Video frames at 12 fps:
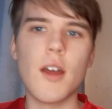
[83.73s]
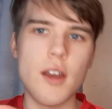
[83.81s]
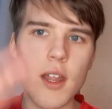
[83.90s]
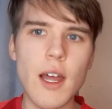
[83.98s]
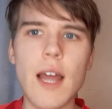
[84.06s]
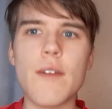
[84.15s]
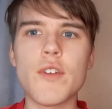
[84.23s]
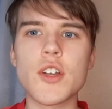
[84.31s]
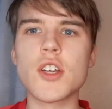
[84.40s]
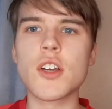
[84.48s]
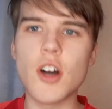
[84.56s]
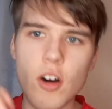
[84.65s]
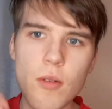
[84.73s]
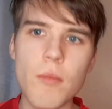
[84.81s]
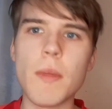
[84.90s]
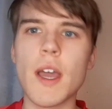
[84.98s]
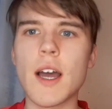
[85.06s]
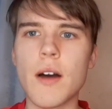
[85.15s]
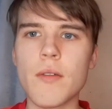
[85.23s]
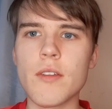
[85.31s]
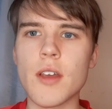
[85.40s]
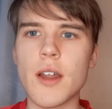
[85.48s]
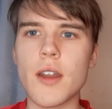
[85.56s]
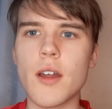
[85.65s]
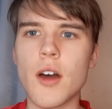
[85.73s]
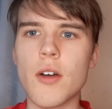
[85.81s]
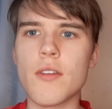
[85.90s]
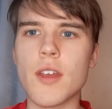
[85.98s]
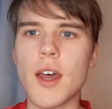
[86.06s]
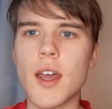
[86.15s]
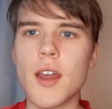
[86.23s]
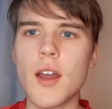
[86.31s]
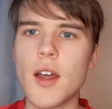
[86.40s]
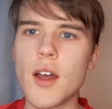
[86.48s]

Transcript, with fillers: Neil Etheridge in goal. Mikel San Jose